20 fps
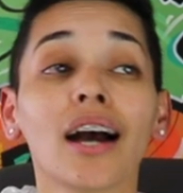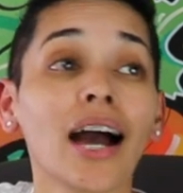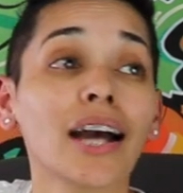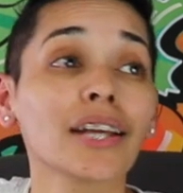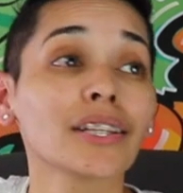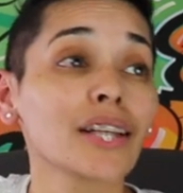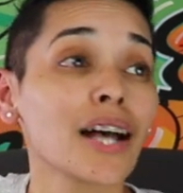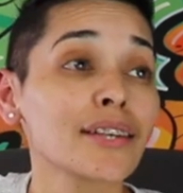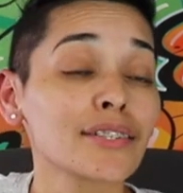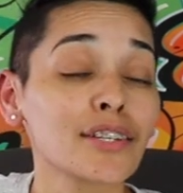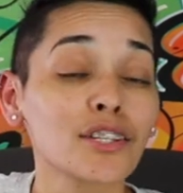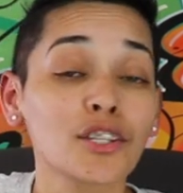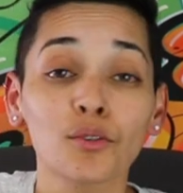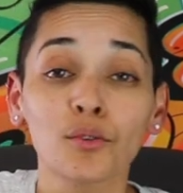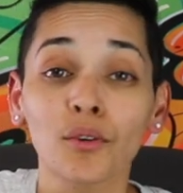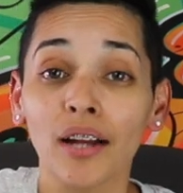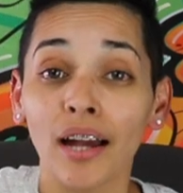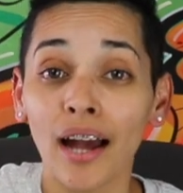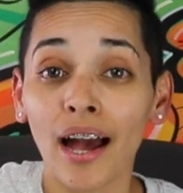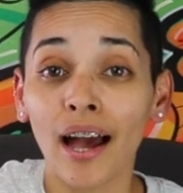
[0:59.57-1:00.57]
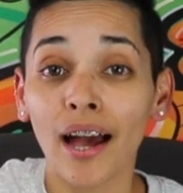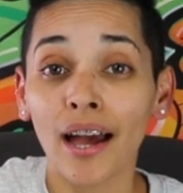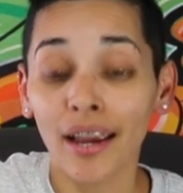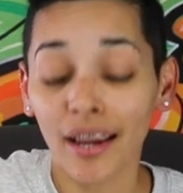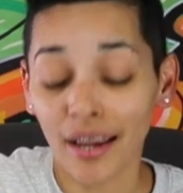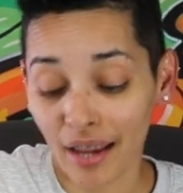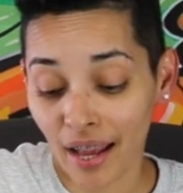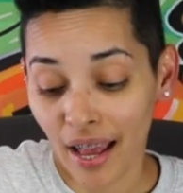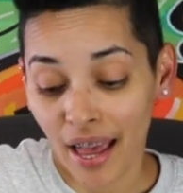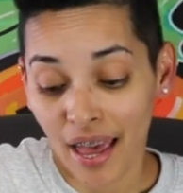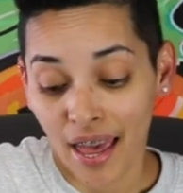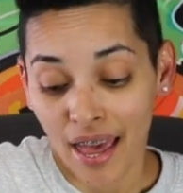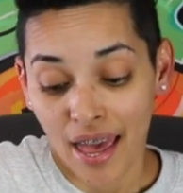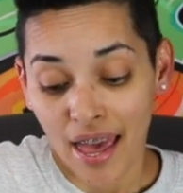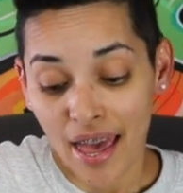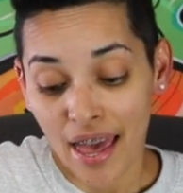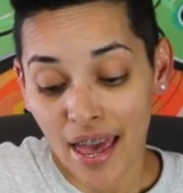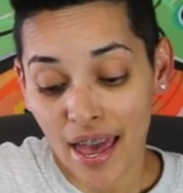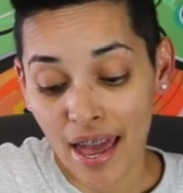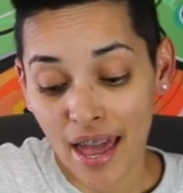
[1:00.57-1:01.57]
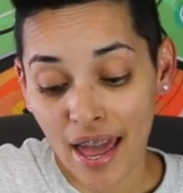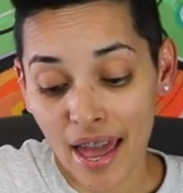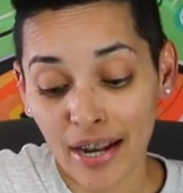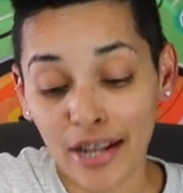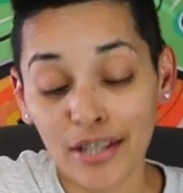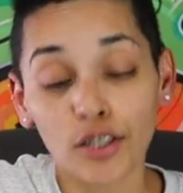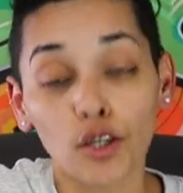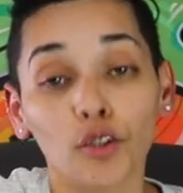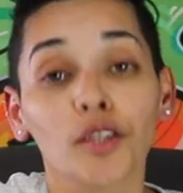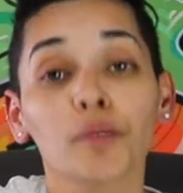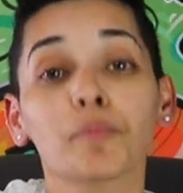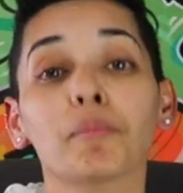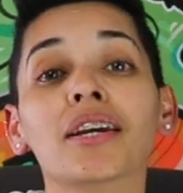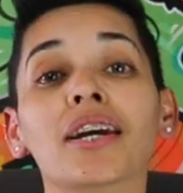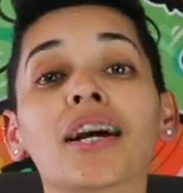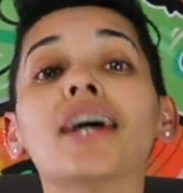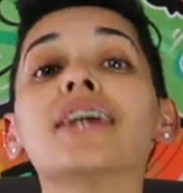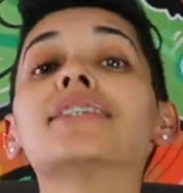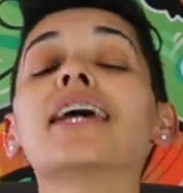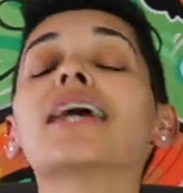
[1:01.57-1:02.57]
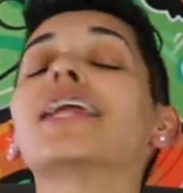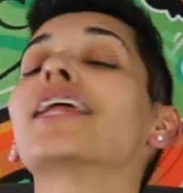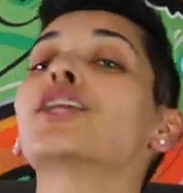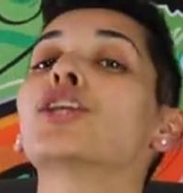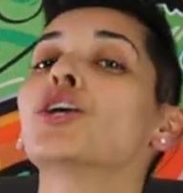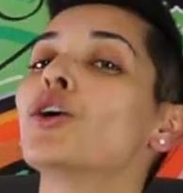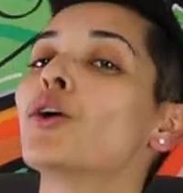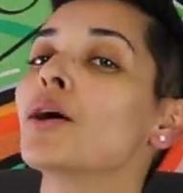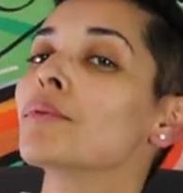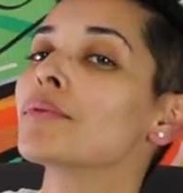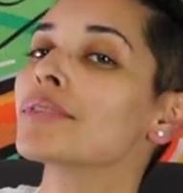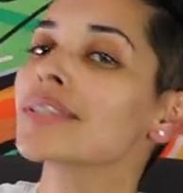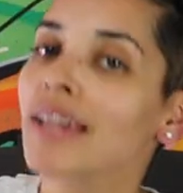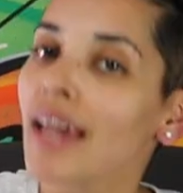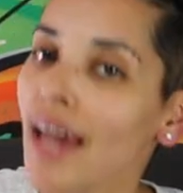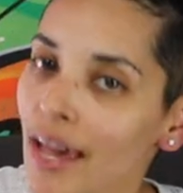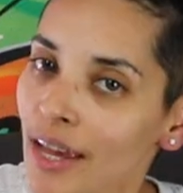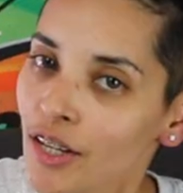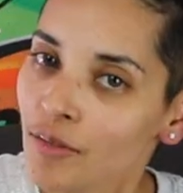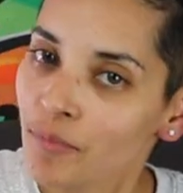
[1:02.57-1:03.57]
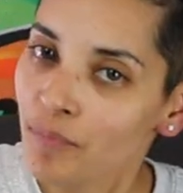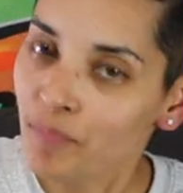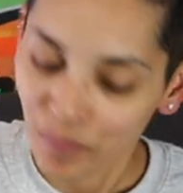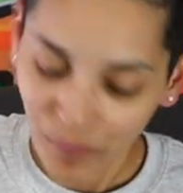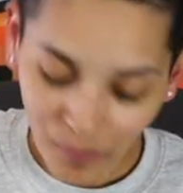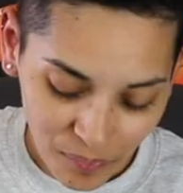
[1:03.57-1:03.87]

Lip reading: I lost it to a guy, and it's only because I didn't know I was gay.